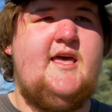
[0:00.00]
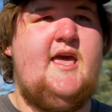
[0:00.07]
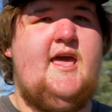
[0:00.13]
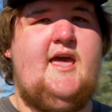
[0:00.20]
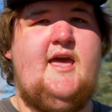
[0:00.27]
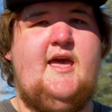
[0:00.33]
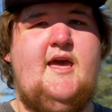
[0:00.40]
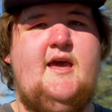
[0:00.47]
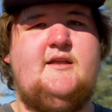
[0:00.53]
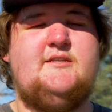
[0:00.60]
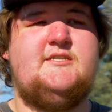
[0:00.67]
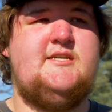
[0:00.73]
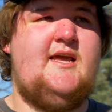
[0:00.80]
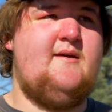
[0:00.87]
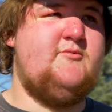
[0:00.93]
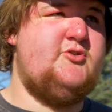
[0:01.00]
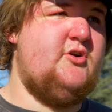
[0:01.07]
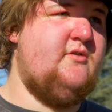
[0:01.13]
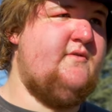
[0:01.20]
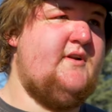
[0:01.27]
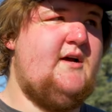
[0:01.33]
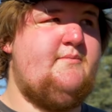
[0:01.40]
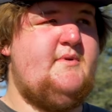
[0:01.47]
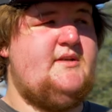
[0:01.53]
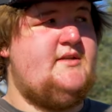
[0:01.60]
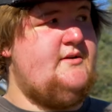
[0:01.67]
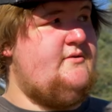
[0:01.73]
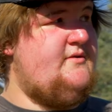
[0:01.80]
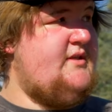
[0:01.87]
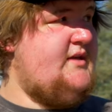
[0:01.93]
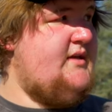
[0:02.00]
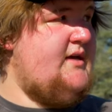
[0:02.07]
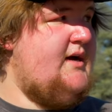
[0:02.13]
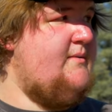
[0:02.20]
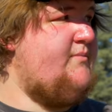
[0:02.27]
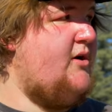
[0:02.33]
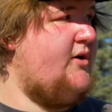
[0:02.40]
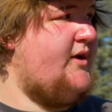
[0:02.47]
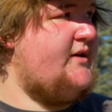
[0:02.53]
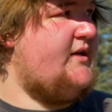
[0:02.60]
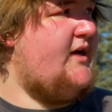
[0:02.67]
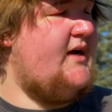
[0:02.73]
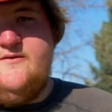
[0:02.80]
and Sam drove it up into the uh, parking lot.